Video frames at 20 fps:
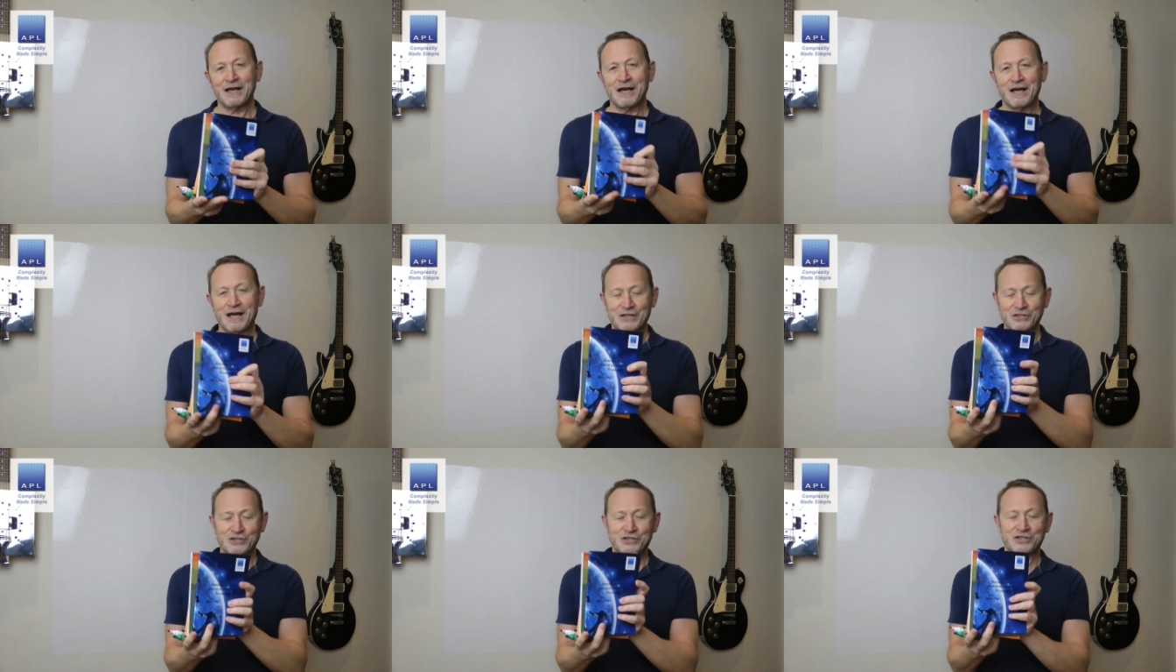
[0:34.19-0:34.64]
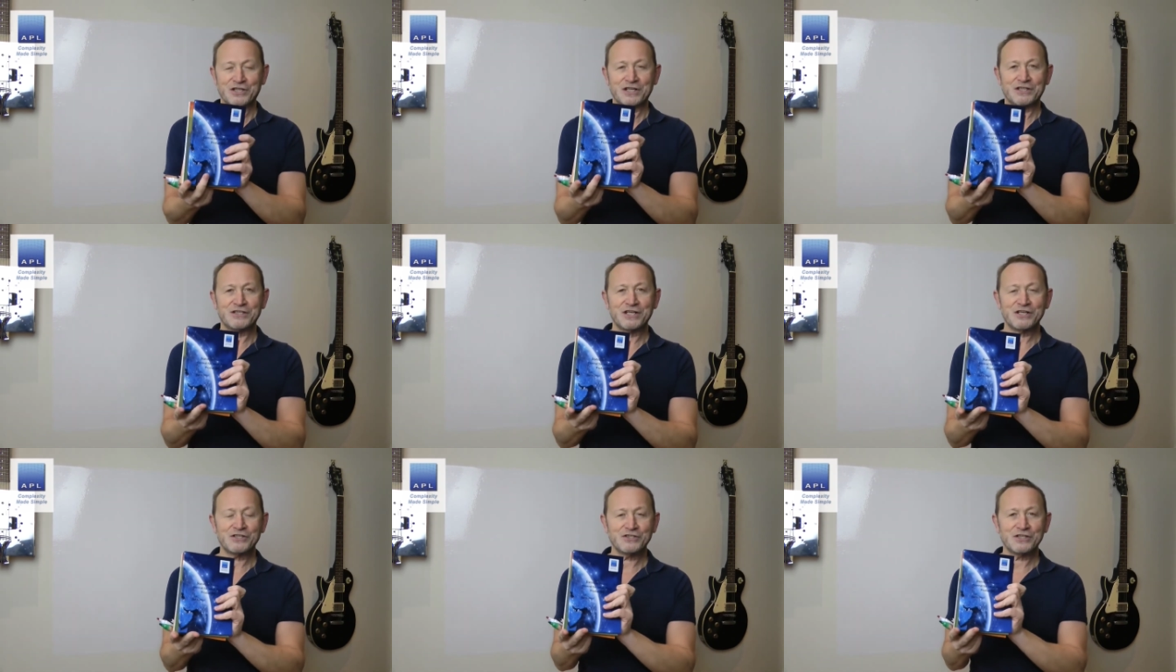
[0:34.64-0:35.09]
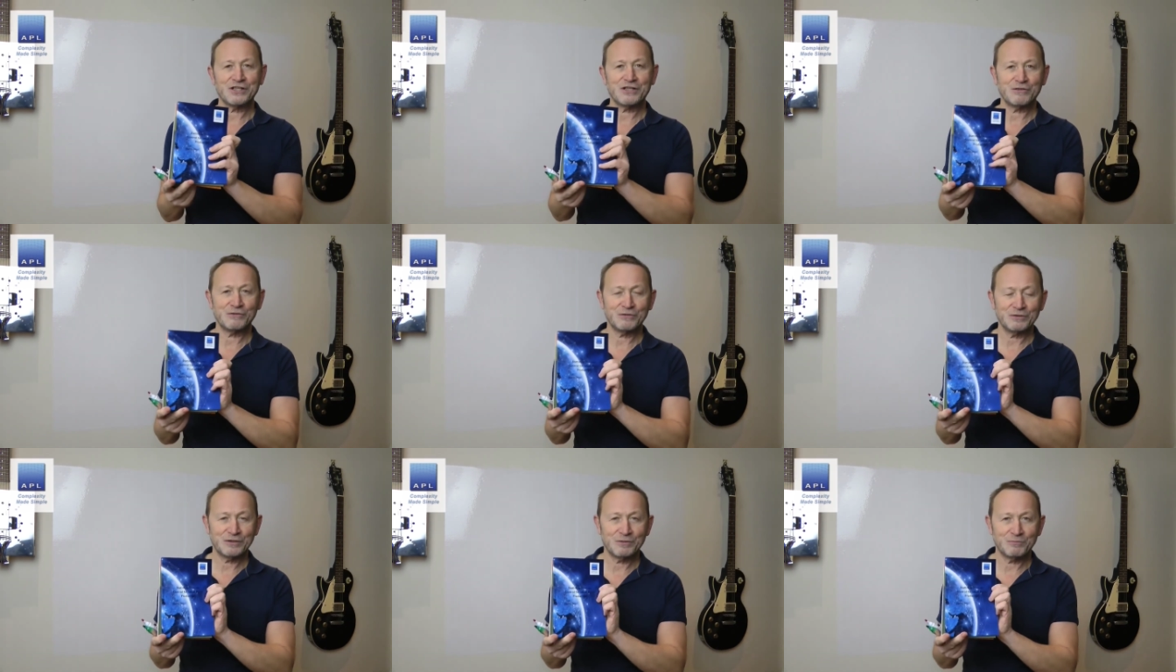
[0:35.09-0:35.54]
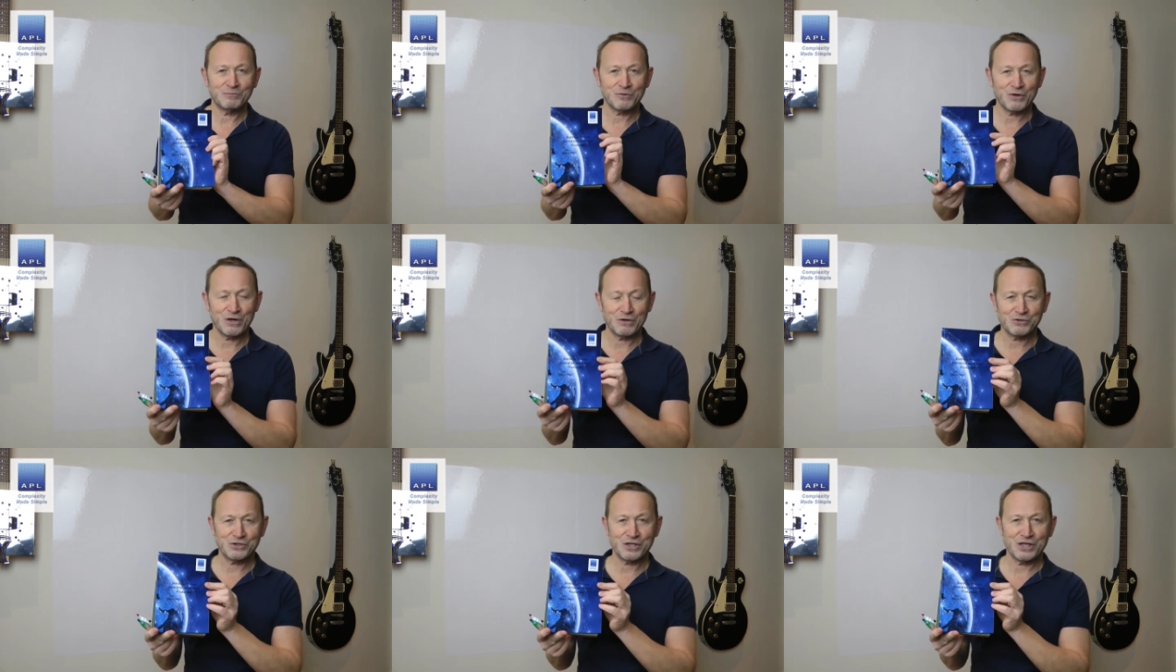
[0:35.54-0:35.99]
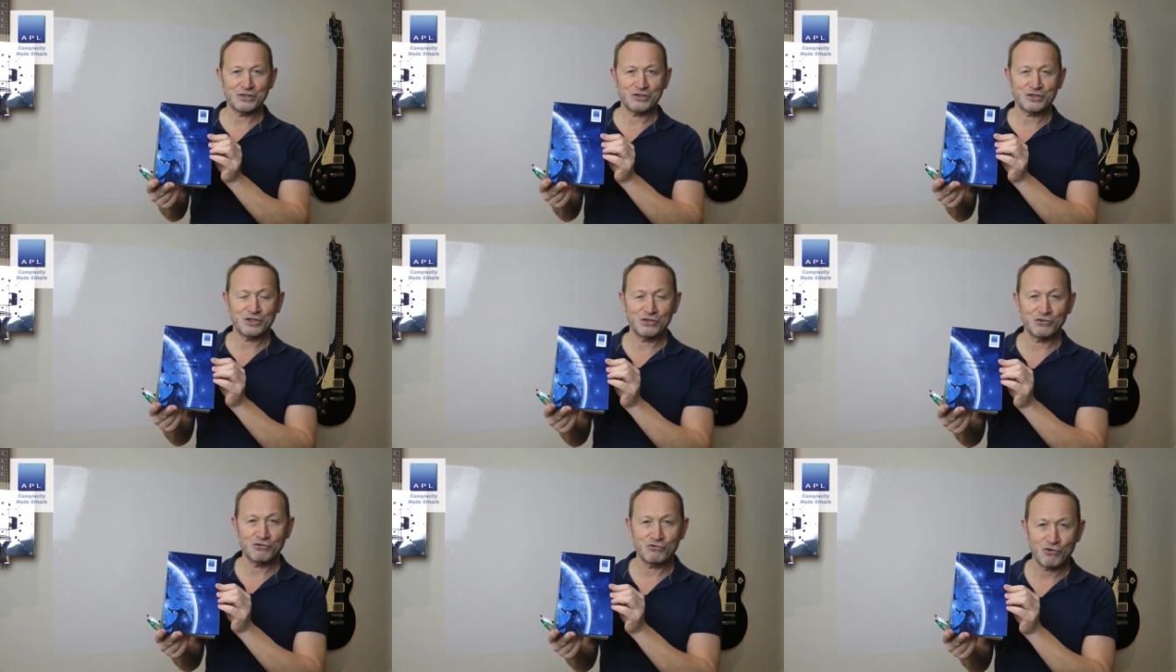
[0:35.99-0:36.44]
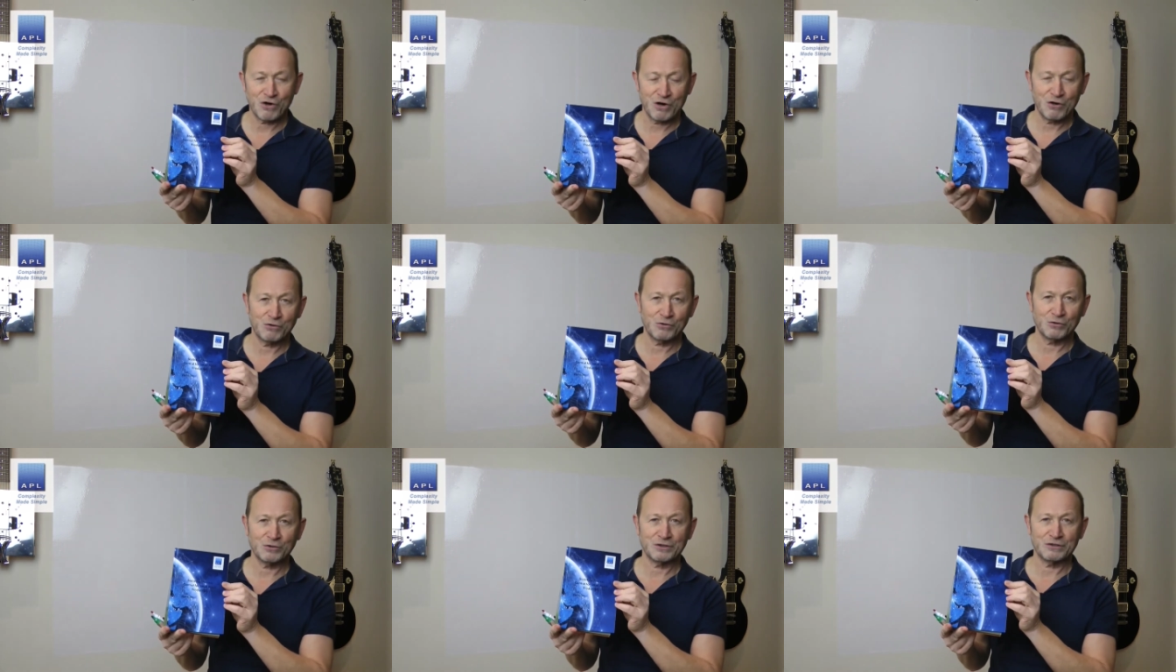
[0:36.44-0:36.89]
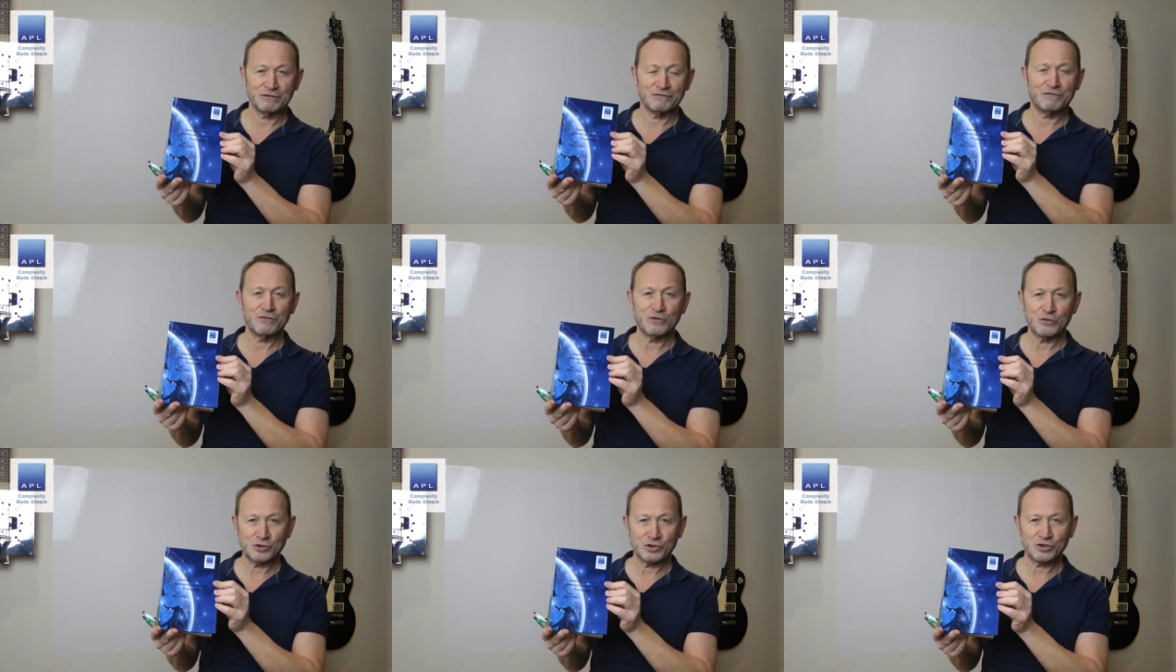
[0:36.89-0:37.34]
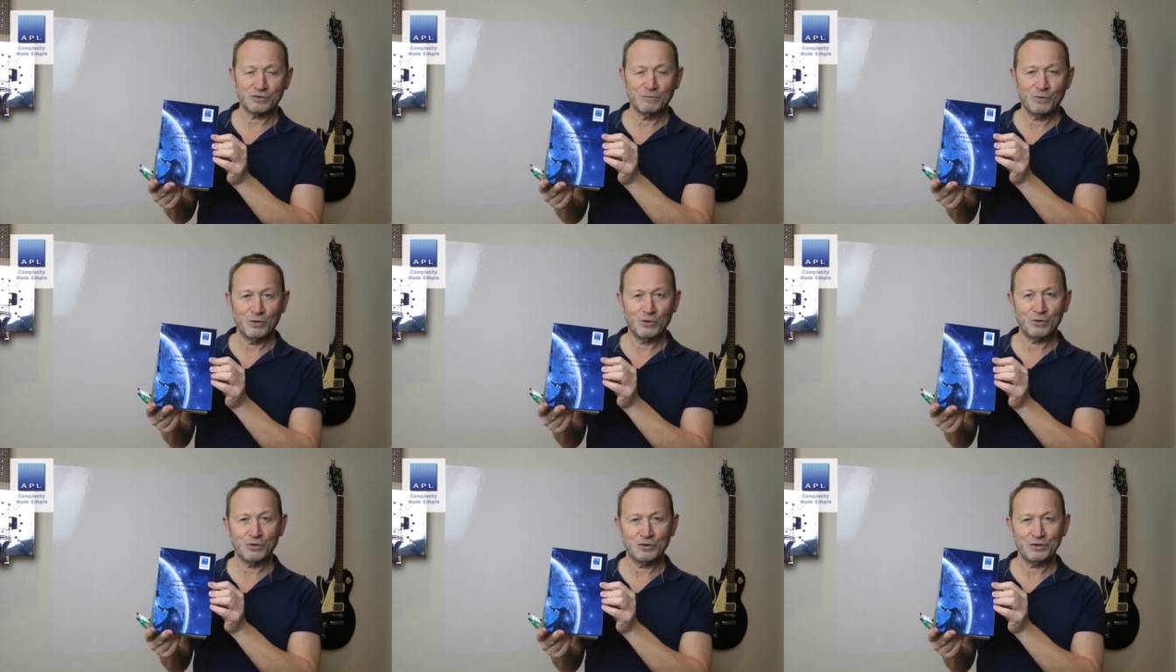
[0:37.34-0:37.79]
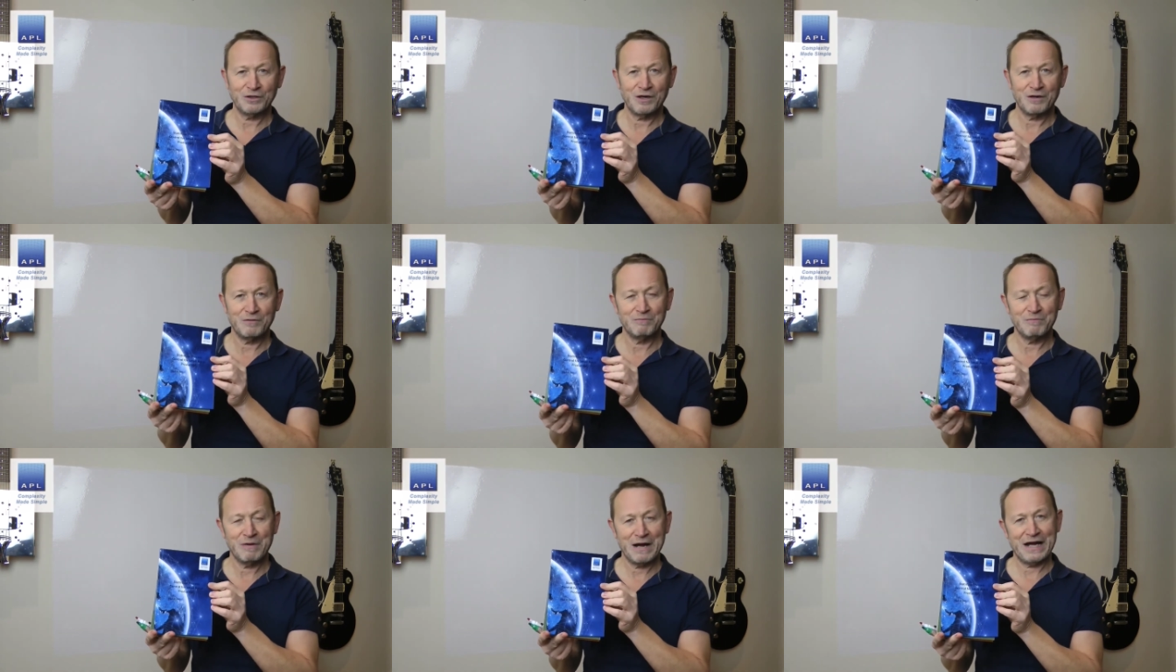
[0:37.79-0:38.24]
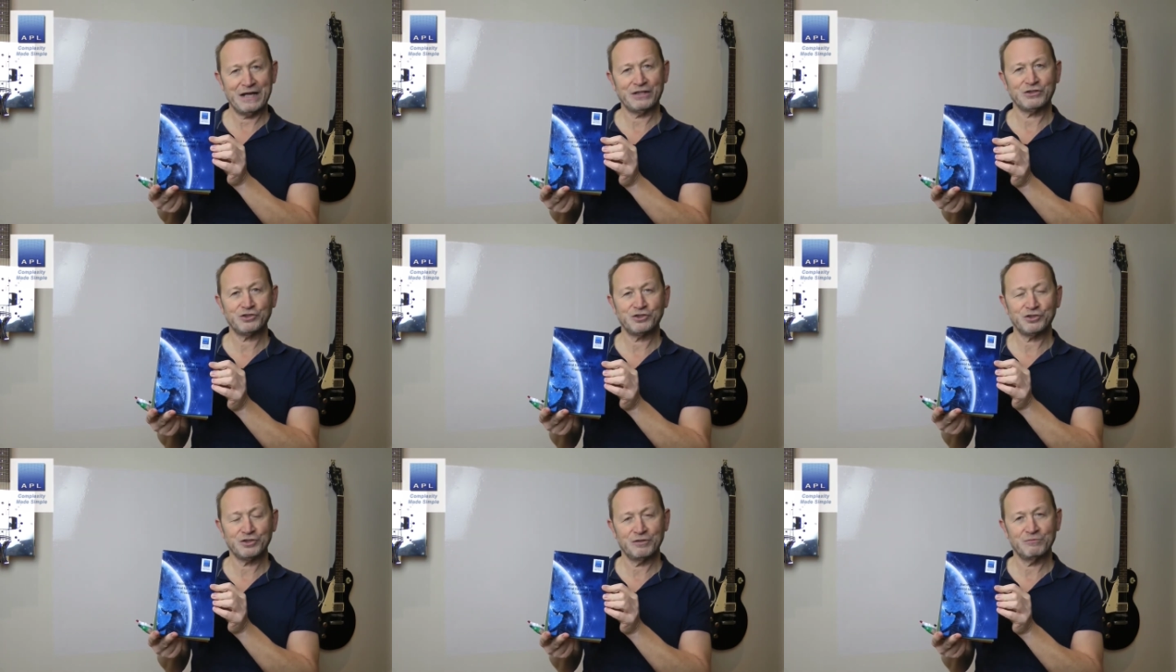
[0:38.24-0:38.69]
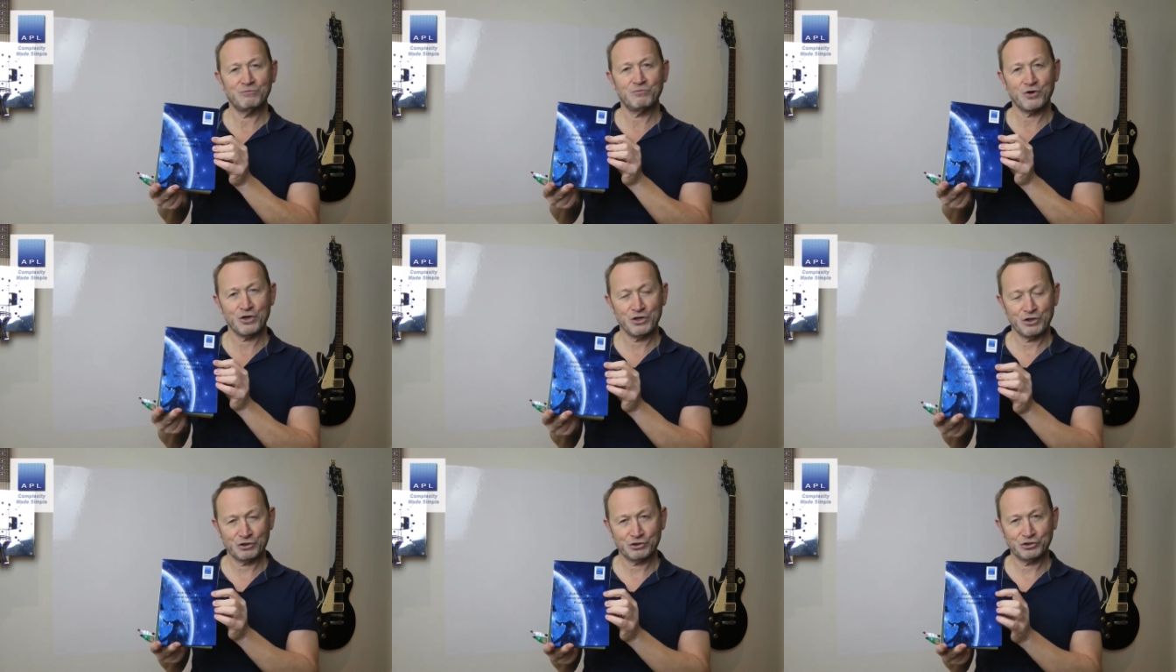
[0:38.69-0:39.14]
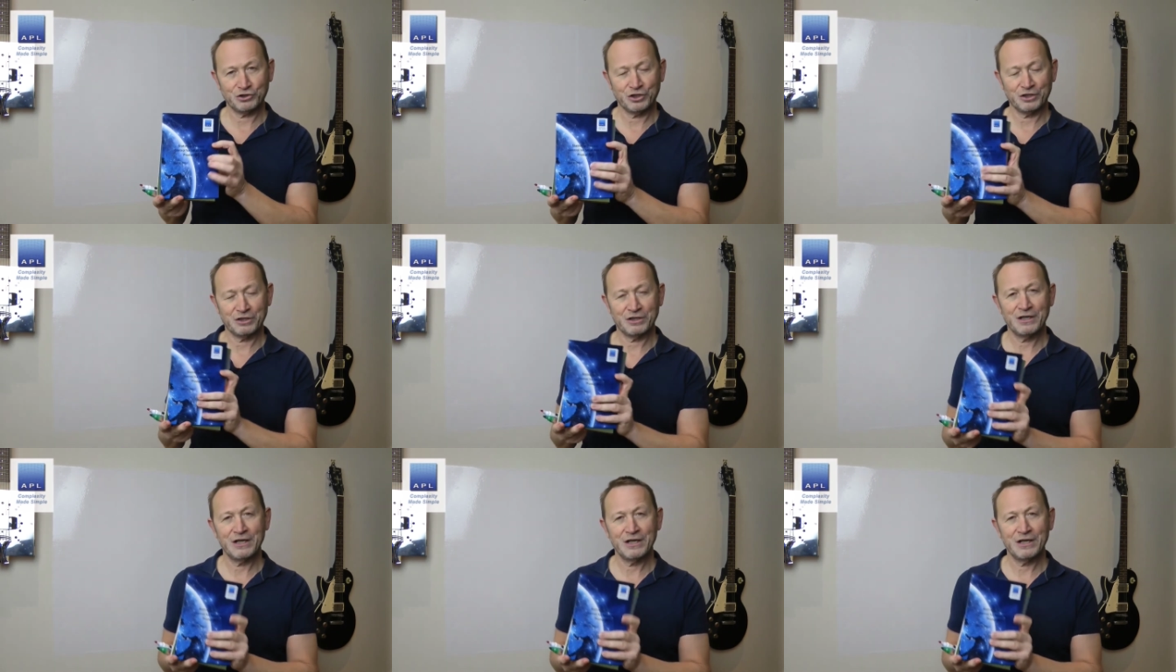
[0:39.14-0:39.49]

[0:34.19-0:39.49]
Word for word: a statistical process control for small batch production.